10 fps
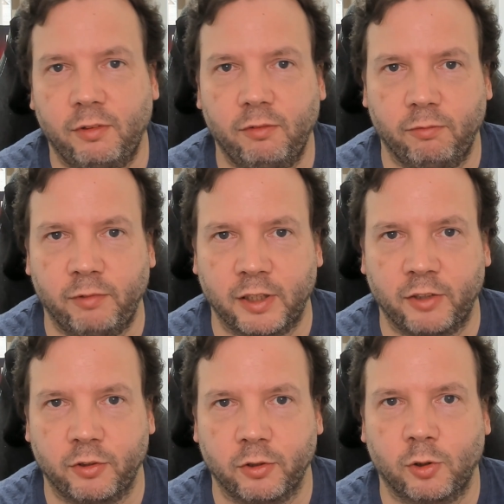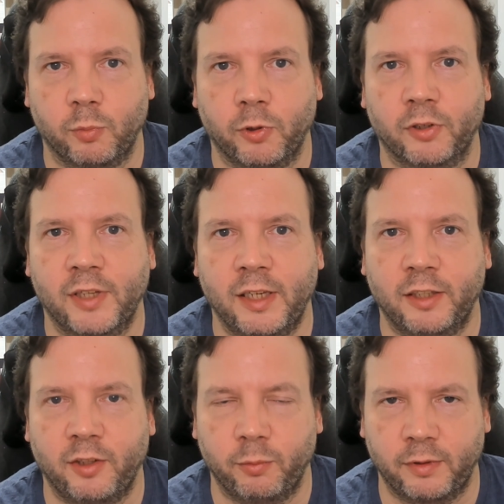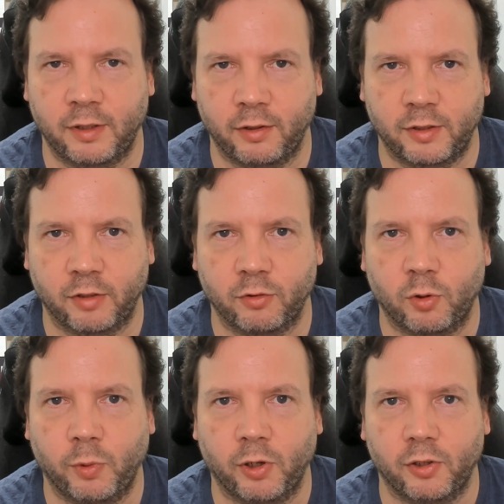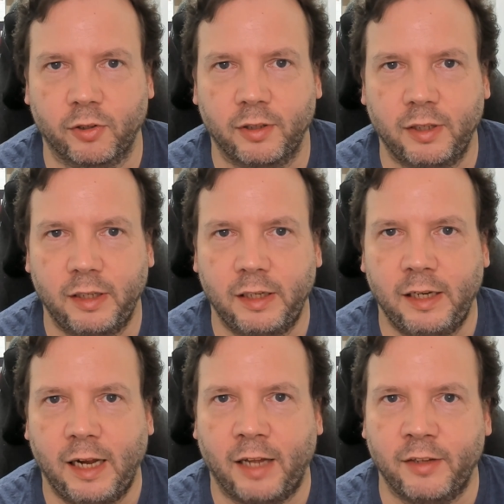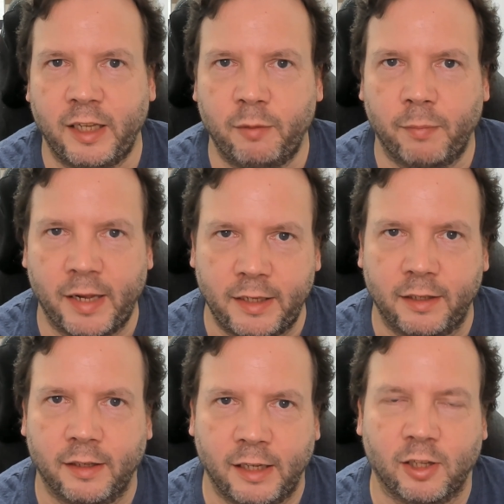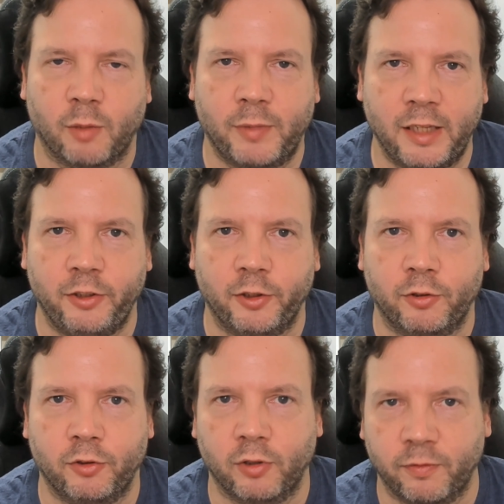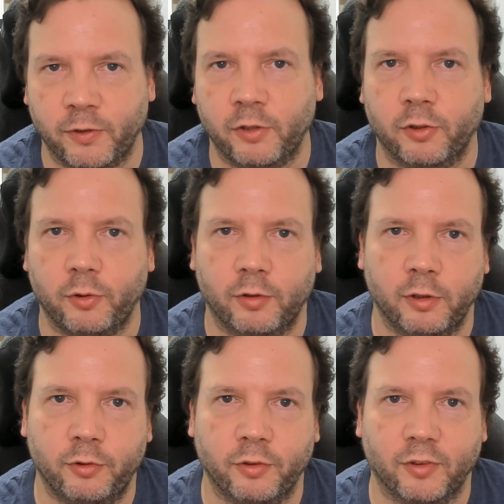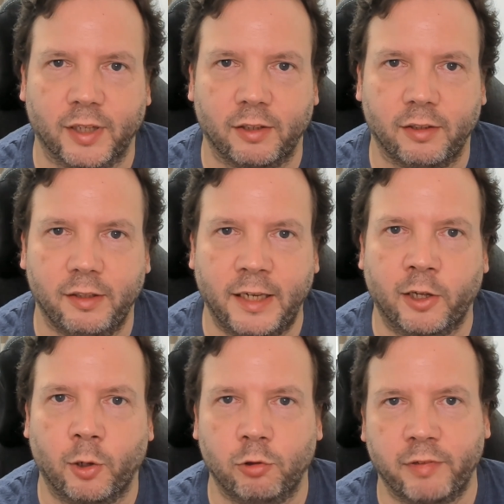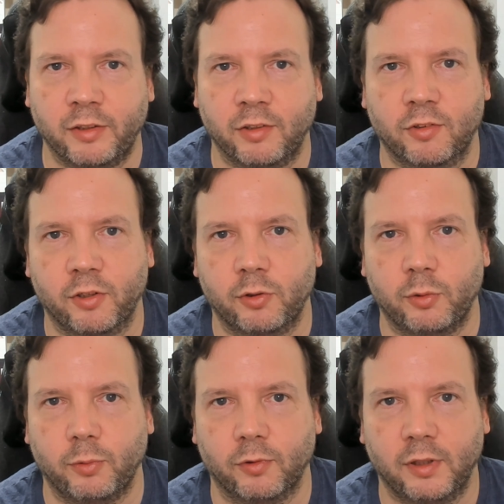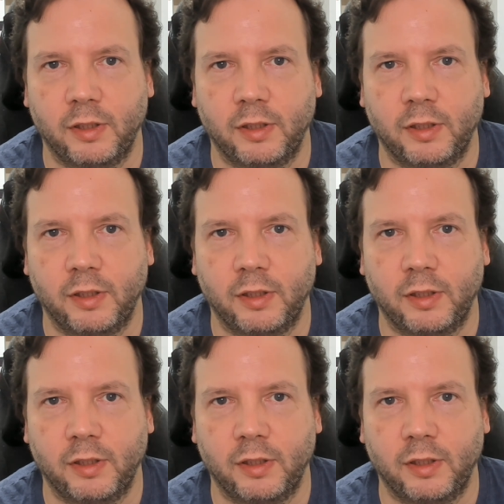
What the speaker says: realize they do not work, tell it it does not work, and then it may end up telling you to do the first 2 solutions again. It goes round in circles.